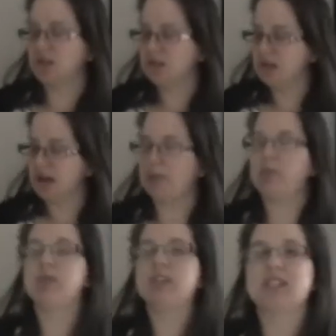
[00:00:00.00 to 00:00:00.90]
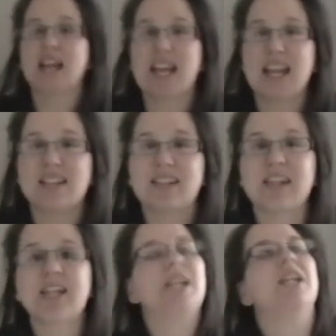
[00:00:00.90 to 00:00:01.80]
of
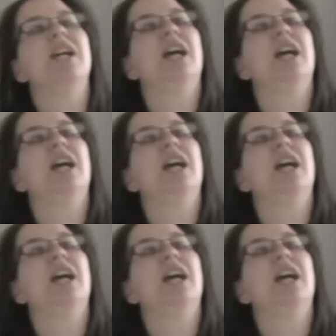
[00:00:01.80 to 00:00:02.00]
sarcastic,